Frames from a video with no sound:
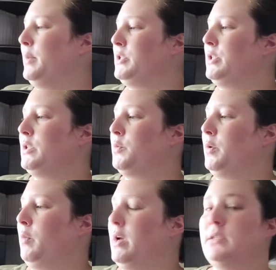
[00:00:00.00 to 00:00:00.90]
much this
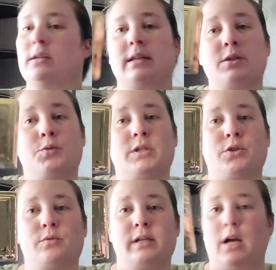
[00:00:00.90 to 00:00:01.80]
one was. This
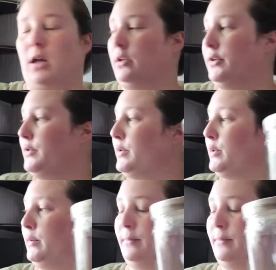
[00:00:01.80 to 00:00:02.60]
was $3.